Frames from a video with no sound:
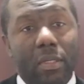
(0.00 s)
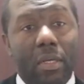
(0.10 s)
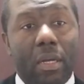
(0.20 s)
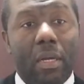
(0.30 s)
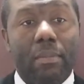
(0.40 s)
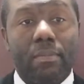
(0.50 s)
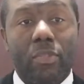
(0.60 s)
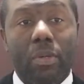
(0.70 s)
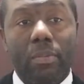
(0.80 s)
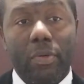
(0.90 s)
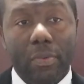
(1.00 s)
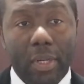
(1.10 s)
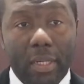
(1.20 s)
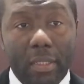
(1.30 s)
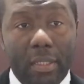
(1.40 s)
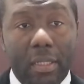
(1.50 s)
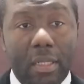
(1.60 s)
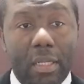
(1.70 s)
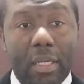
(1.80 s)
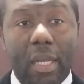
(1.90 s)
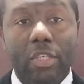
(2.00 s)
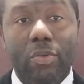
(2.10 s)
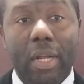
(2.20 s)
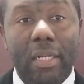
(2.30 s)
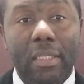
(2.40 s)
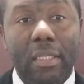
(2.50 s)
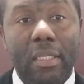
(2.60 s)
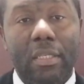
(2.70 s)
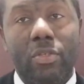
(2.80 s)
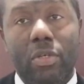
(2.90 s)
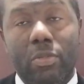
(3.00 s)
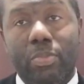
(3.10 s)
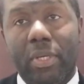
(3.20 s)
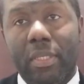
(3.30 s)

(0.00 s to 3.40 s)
Number one, casualty is not